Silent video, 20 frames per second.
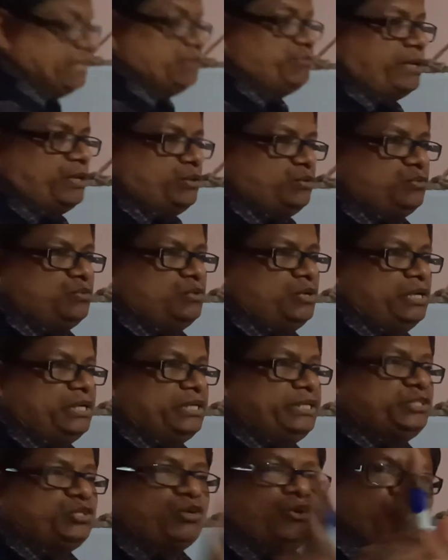value
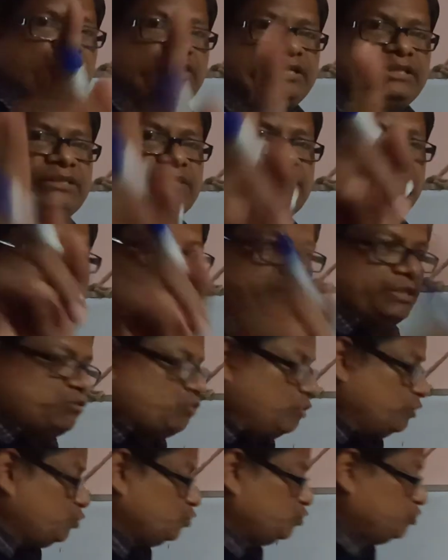is always equal to